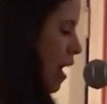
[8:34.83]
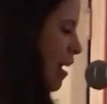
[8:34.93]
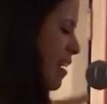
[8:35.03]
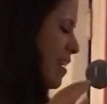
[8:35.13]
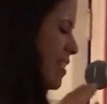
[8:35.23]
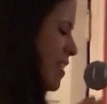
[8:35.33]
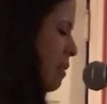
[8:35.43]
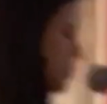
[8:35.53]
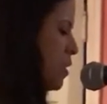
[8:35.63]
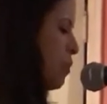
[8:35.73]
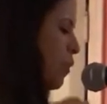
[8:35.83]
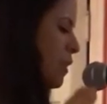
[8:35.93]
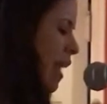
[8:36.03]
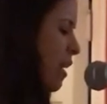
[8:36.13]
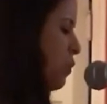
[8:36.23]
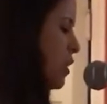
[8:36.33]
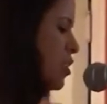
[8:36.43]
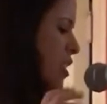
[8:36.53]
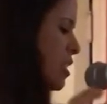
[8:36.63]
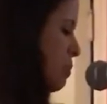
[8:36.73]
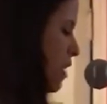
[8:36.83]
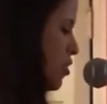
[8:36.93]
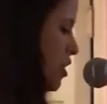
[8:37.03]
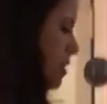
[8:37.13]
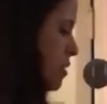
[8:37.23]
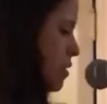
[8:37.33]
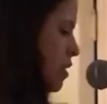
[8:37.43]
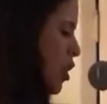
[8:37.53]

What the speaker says: Unacceptable language expressions.